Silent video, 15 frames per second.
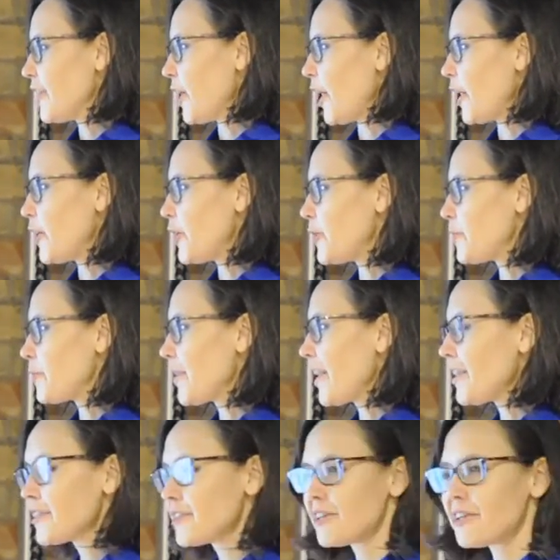
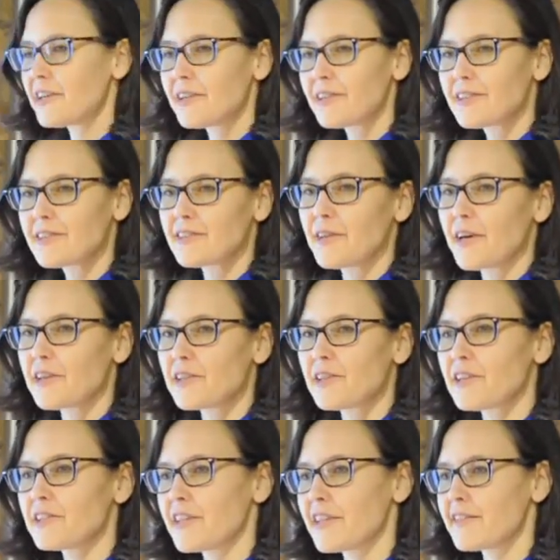Alcohol, so
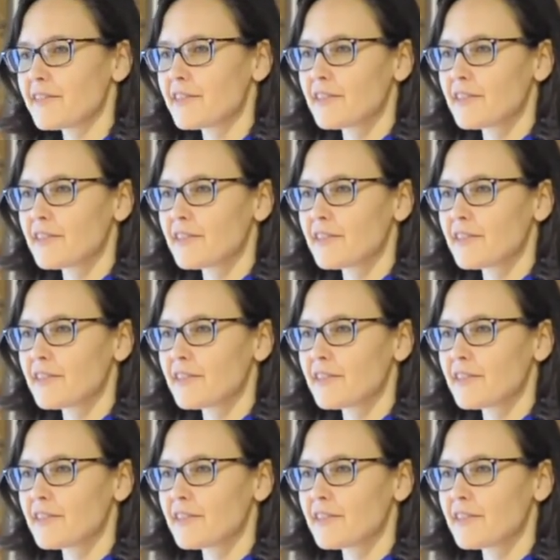alcohol tends